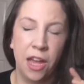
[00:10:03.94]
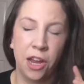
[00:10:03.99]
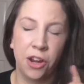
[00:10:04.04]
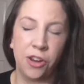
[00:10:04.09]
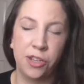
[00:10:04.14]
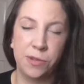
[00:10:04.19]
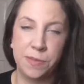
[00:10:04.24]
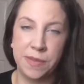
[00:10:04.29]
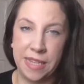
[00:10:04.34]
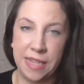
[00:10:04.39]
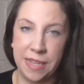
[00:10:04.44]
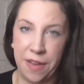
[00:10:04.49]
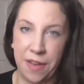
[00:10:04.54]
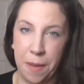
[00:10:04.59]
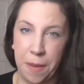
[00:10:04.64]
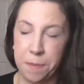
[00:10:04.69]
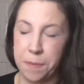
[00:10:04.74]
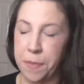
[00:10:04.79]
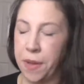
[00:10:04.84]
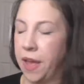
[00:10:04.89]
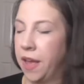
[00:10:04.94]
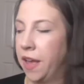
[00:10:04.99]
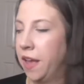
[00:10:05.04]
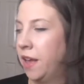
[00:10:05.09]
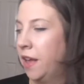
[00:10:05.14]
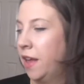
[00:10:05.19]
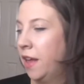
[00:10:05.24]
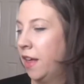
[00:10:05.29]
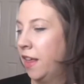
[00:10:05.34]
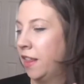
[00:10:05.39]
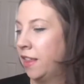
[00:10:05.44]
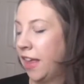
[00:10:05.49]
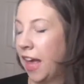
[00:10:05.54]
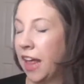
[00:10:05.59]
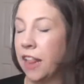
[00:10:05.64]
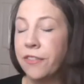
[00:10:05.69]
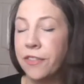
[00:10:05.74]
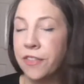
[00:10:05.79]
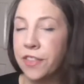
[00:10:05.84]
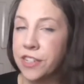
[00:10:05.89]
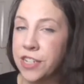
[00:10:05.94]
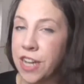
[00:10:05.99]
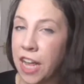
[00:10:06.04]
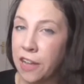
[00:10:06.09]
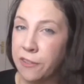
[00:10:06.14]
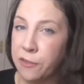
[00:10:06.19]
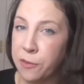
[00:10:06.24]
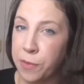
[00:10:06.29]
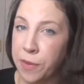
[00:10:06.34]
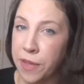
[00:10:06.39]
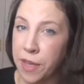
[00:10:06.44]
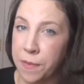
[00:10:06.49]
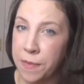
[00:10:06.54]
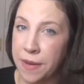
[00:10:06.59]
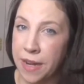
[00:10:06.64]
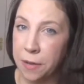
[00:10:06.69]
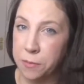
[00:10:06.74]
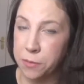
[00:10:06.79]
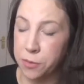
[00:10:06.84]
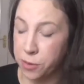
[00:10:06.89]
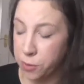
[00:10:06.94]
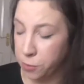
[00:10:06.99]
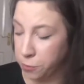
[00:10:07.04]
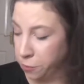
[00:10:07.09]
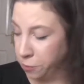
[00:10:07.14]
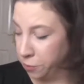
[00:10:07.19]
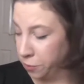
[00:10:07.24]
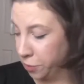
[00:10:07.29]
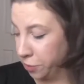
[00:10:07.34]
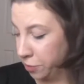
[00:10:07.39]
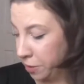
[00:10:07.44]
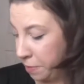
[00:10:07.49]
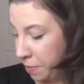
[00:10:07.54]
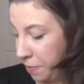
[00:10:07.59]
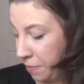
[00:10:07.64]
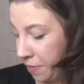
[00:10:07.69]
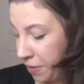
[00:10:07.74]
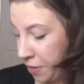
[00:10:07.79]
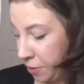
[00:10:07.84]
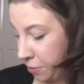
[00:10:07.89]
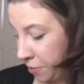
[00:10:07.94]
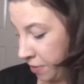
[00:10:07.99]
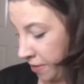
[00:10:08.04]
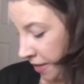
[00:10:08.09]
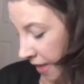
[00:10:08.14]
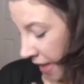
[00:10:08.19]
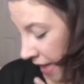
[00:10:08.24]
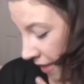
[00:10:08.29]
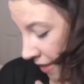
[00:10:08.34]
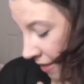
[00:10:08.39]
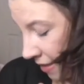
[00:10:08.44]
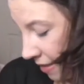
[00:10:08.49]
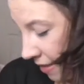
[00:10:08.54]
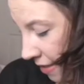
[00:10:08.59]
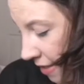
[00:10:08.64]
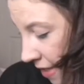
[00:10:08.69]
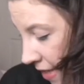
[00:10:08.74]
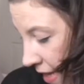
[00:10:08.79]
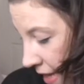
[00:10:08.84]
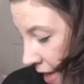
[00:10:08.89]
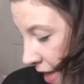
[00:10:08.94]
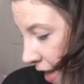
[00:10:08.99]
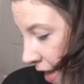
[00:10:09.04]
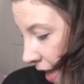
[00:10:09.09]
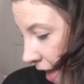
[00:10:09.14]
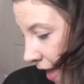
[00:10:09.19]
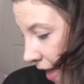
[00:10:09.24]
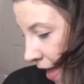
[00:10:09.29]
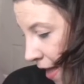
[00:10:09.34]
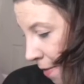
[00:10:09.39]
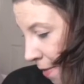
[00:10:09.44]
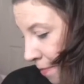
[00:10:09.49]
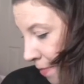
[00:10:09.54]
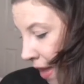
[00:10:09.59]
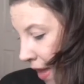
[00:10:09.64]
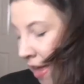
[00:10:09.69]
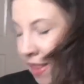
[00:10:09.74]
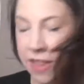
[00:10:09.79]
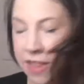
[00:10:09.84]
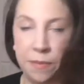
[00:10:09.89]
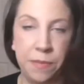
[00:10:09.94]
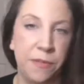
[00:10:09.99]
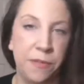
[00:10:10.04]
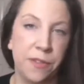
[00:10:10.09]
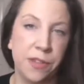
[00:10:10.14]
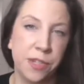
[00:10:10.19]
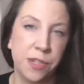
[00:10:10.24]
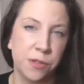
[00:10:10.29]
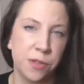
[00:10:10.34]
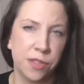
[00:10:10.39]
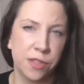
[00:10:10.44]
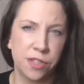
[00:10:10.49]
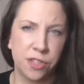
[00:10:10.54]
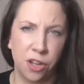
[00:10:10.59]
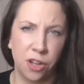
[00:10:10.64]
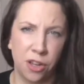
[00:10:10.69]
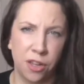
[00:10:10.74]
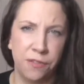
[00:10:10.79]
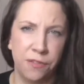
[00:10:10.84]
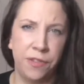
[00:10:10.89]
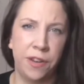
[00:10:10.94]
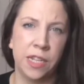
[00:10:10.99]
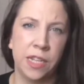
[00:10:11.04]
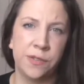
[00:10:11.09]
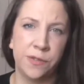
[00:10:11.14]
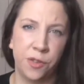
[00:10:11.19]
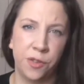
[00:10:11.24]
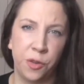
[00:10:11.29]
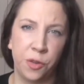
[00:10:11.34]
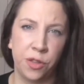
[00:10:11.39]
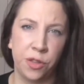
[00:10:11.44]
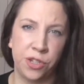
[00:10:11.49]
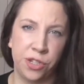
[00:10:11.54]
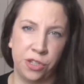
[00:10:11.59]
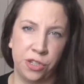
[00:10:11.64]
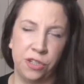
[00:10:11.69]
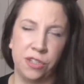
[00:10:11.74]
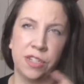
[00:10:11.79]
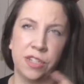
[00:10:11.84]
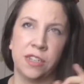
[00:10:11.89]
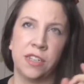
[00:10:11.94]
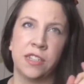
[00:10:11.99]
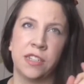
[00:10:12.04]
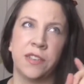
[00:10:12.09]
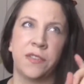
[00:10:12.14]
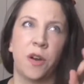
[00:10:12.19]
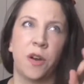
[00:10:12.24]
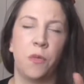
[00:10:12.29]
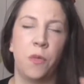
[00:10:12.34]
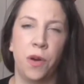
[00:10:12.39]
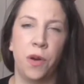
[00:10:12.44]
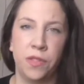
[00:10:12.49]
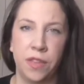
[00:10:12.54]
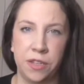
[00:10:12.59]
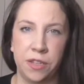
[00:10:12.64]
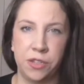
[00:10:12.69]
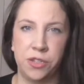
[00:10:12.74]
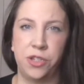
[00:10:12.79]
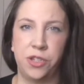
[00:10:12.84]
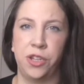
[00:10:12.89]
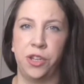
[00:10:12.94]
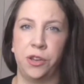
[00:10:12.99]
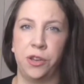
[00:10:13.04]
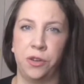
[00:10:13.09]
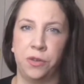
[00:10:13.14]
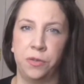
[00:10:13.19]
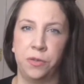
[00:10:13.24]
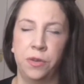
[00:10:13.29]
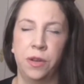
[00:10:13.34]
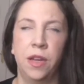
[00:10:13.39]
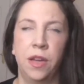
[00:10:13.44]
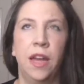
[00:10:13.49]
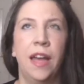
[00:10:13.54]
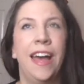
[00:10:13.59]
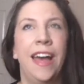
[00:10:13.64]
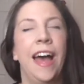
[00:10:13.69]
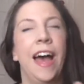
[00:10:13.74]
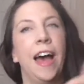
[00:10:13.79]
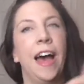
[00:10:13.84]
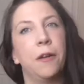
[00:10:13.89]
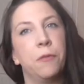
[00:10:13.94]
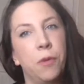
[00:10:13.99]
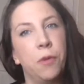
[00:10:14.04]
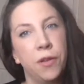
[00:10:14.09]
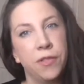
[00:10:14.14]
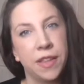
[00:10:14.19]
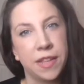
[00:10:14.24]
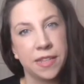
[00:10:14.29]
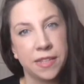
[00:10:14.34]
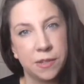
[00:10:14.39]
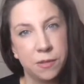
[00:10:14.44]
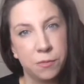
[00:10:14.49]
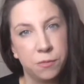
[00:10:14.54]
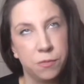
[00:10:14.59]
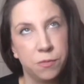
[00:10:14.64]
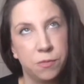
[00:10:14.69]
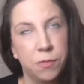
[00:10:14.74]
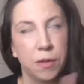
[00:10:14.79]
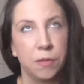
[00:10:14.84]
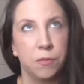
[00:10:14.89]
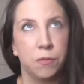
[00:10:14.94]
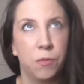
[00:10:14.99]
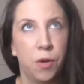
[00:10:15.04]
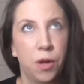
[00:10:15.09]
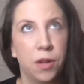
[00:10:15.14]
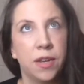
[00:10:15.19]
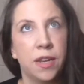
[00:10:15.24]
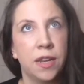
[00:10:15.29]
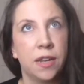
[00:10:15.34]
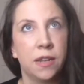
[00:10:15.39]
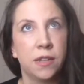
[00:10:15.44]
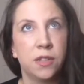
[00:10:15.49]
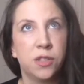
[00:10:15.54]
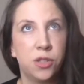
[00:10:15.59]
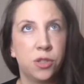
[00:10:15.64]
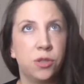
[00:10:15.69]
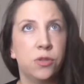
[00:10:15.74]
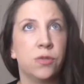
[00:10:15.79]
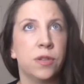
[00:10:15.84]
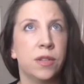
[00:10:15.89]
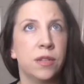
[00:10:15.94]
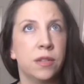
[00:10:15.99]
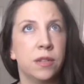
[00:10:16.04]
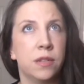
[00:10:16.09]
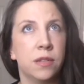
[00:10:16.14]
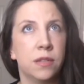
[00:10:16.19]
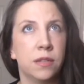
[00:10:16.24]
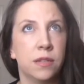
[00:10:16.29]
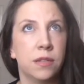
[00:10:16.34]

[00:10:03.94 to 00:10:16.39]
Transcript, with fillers: Christmas Eve hamper. The Elf on the Shelf will be coming out soon, so there'll be videos on that. Um, and there'll be videos on the stocking fillers for the children, because I've got one that's two and one that's, well, one, two and